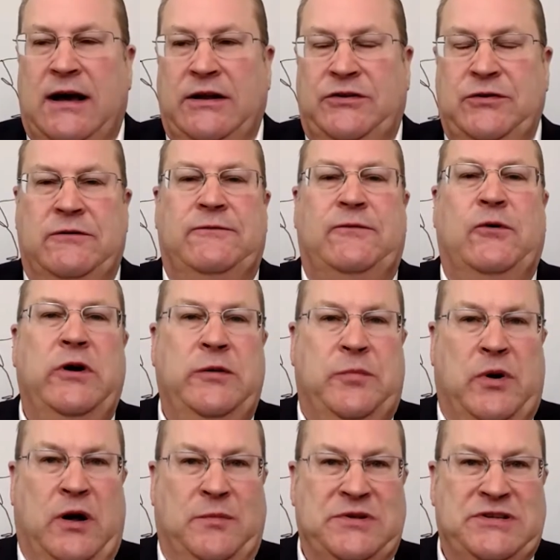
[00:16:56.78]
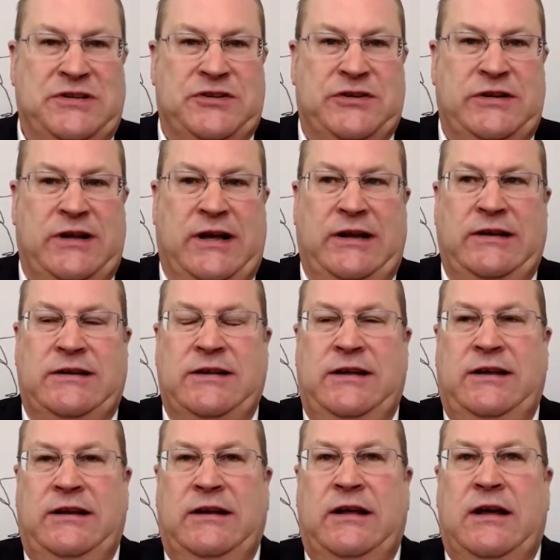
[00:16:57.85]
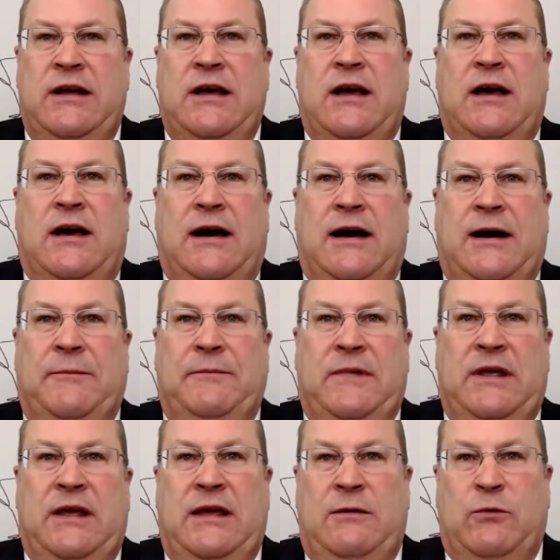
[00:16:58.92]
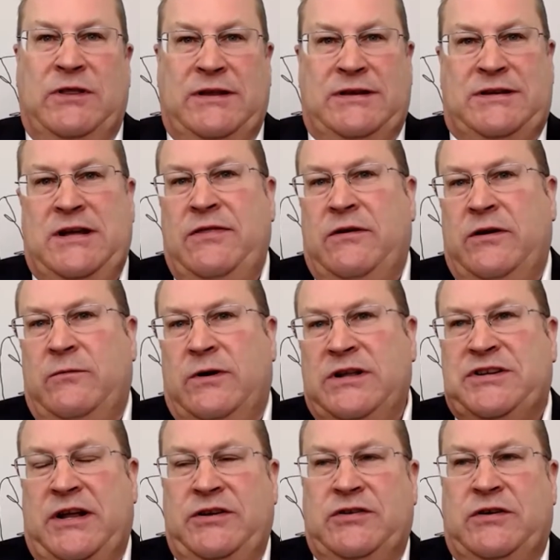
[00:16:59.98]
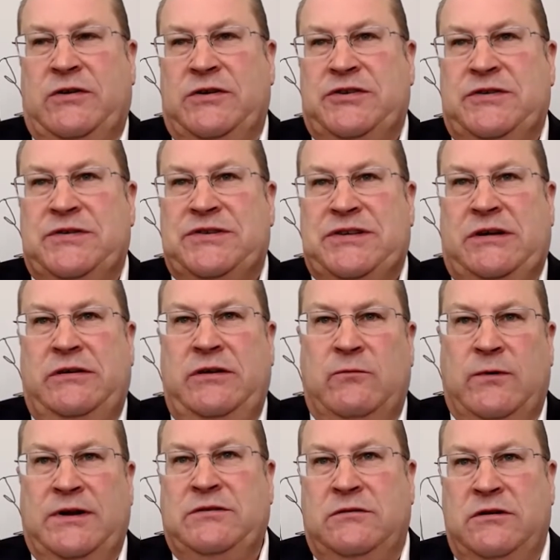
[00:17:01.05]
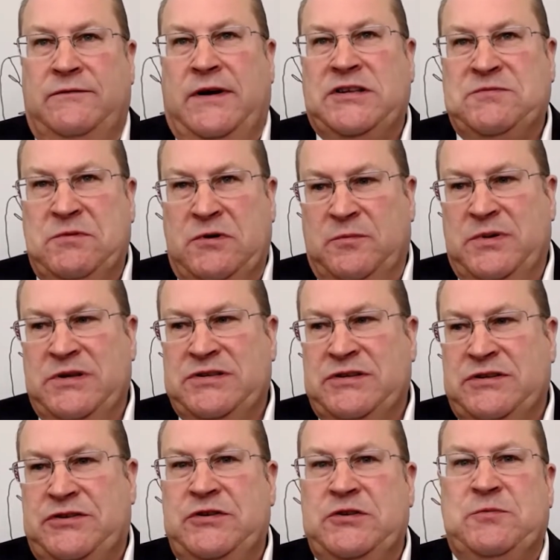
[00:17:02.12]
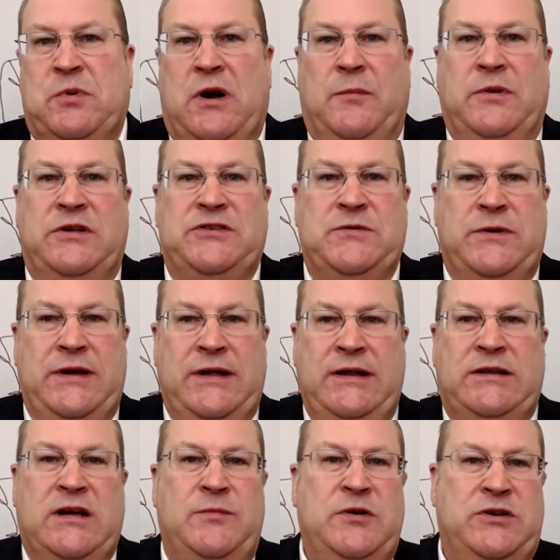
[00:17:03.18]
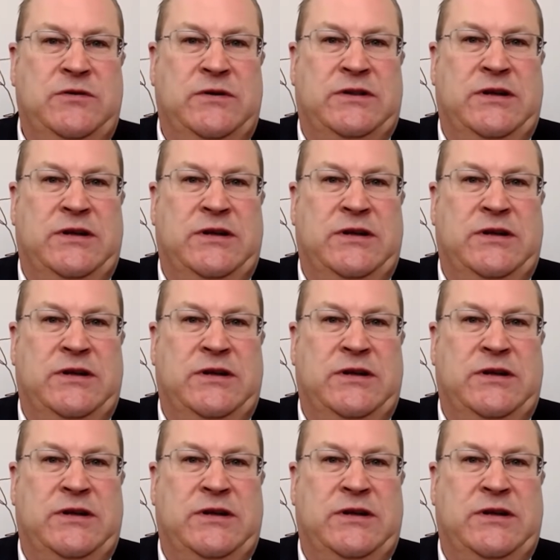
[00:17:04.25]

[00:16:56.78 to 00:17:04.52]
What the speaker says: to avoid Proposition 19. With a 1031 exchange, of course, you're selling rental, investment, or business use property. So anytime you do a